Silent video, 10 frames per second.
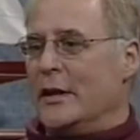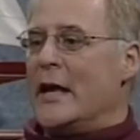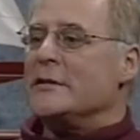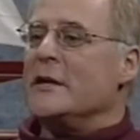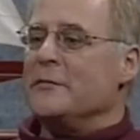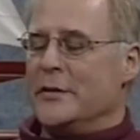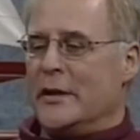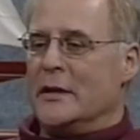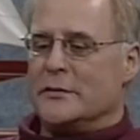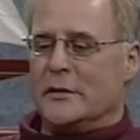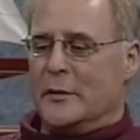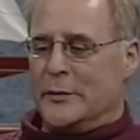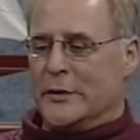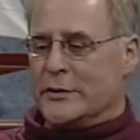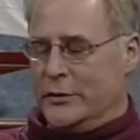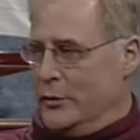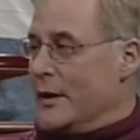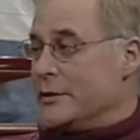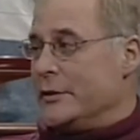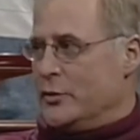uh, last time for the classical competition, you
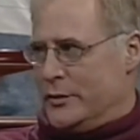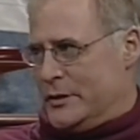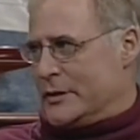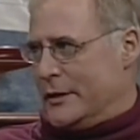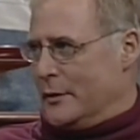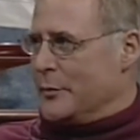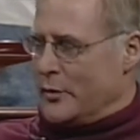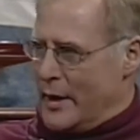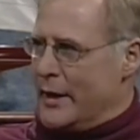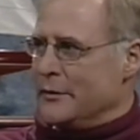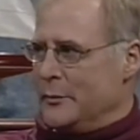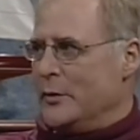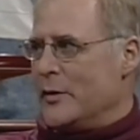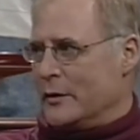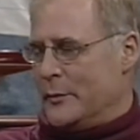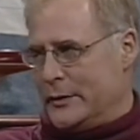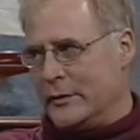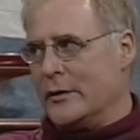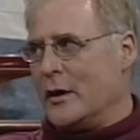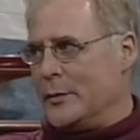actually couldn't sign up. You had to be
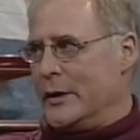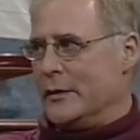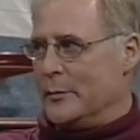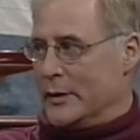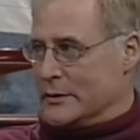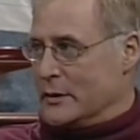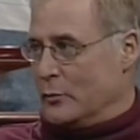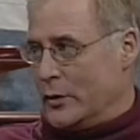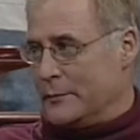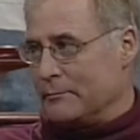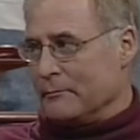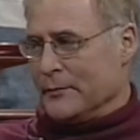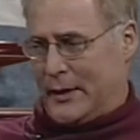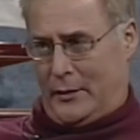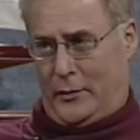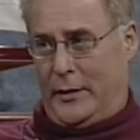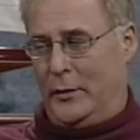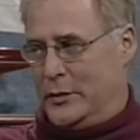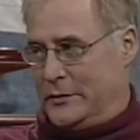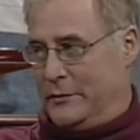recommended or nominated by someone it
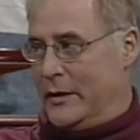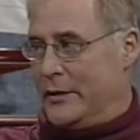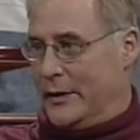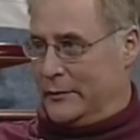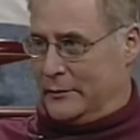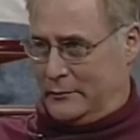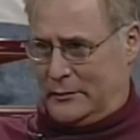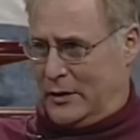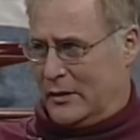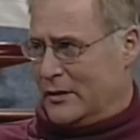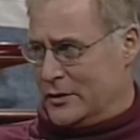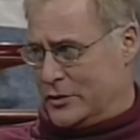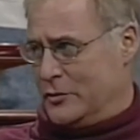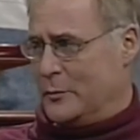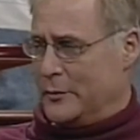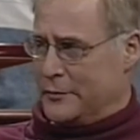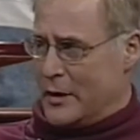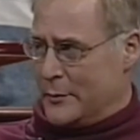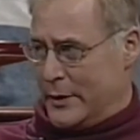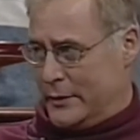was a very large group of
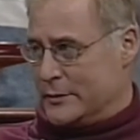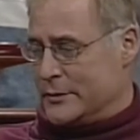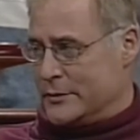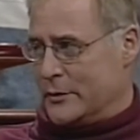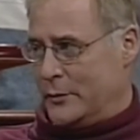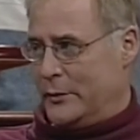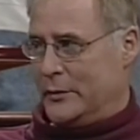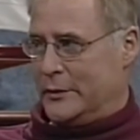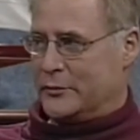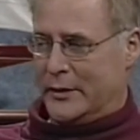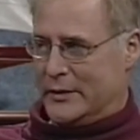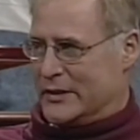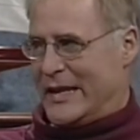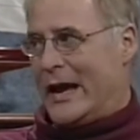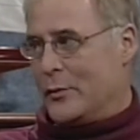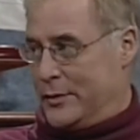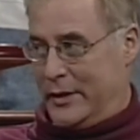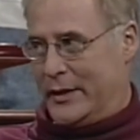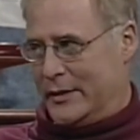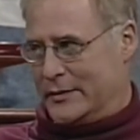nominators, and so we really tried to scour the
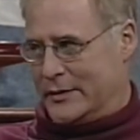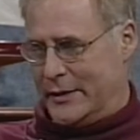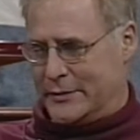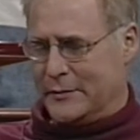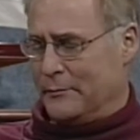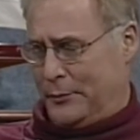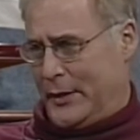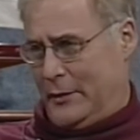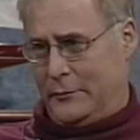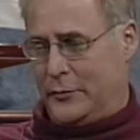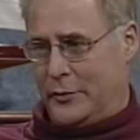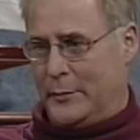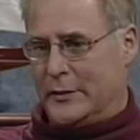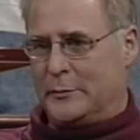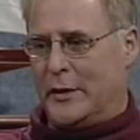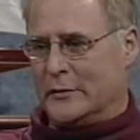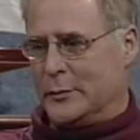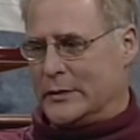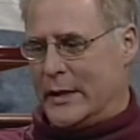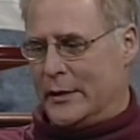United States for the best
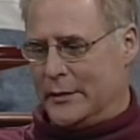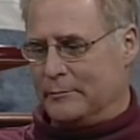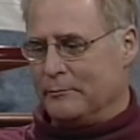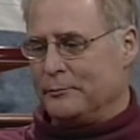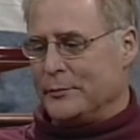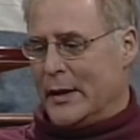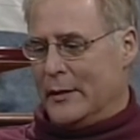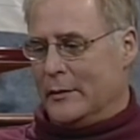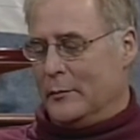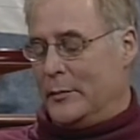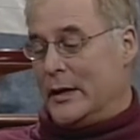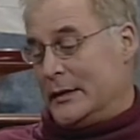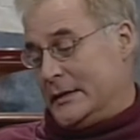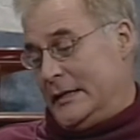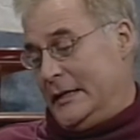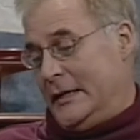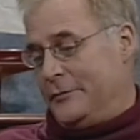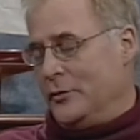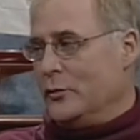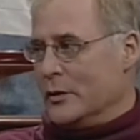possible talent. But
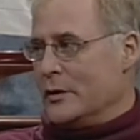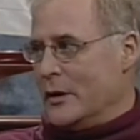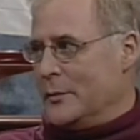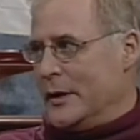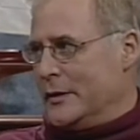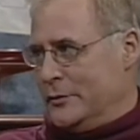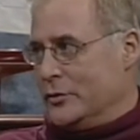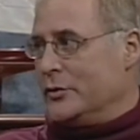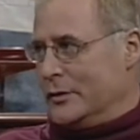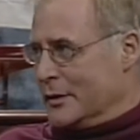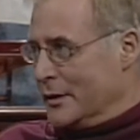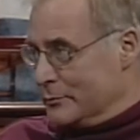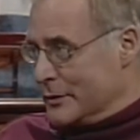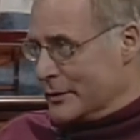if you weren't nominated, you couldn't come to